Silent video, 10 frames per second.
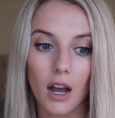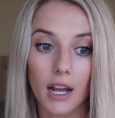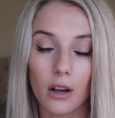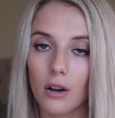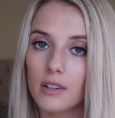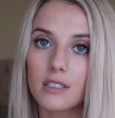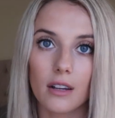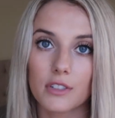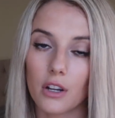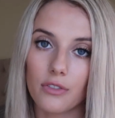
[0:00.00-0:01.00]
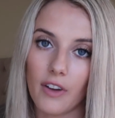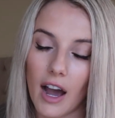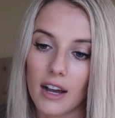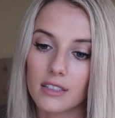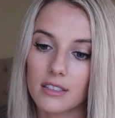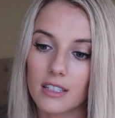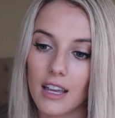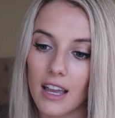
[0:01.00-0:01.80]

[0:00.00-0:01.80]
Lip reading: I always loved to go fast.